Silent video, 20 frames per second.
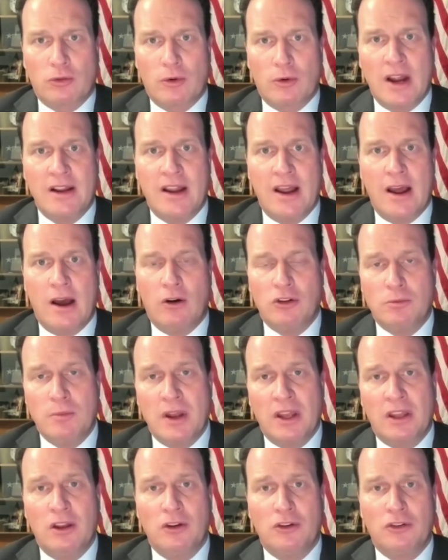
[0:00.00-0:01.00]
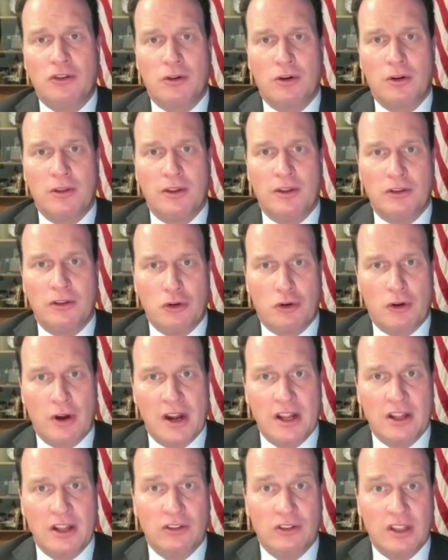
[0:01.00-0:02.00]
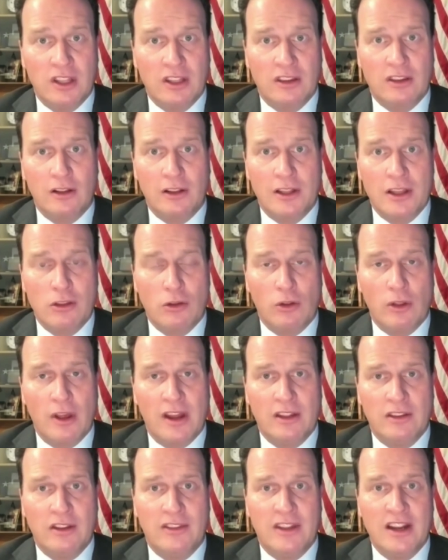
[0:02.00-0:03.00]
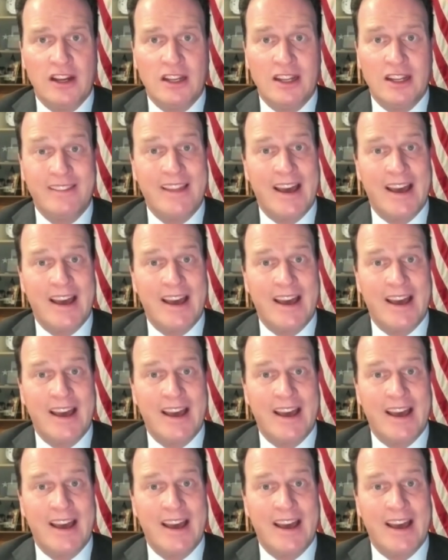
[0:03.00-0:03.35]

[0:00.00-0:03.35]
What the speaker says: right now is making sure that the Ukrainians get the lethal aid that they need.